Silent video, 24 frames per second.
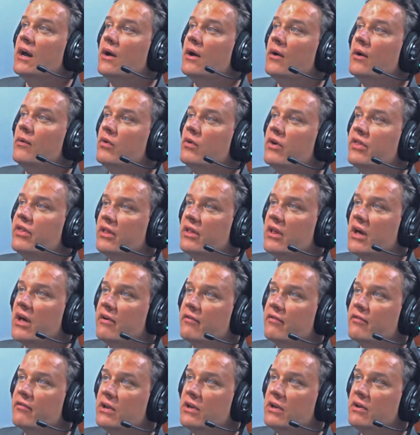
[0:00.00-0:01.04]
with a lot
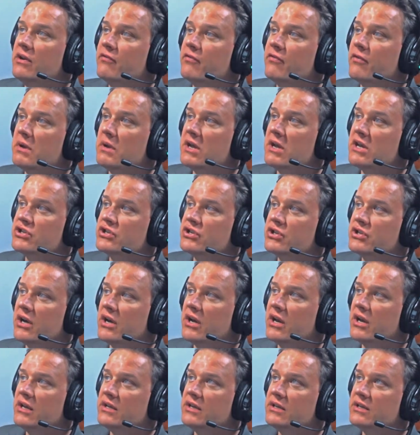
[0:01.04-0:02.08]
of good information
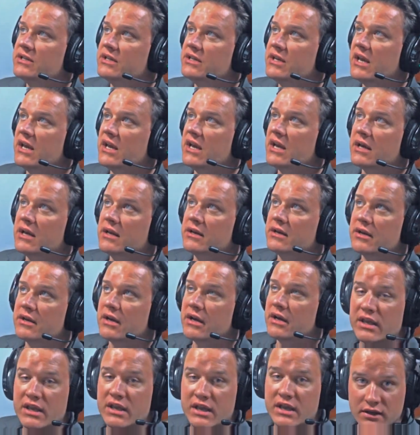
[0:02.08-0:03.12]
on it, and
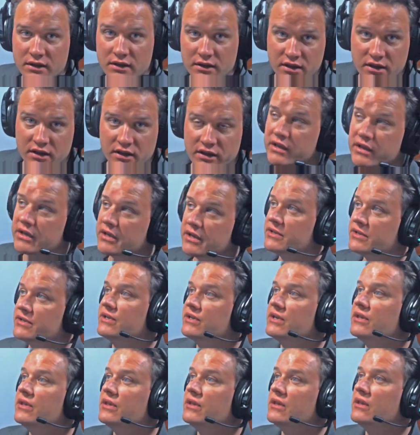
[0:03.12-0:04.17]
again, the link is
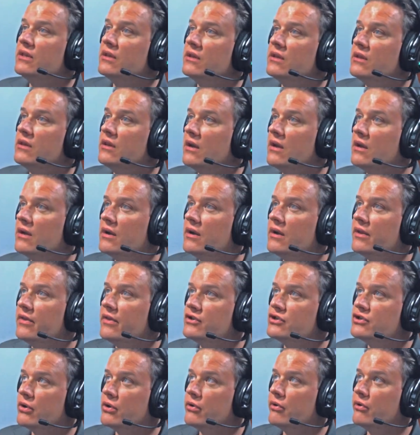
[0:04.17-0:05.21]
in the
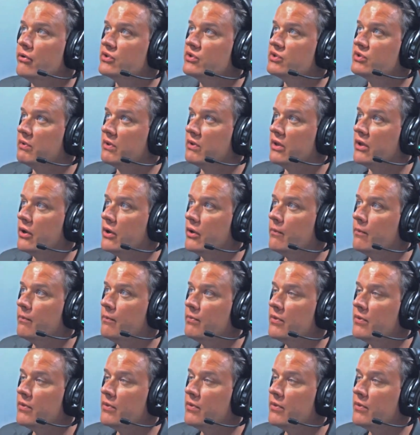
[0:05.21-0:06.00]
show notes below.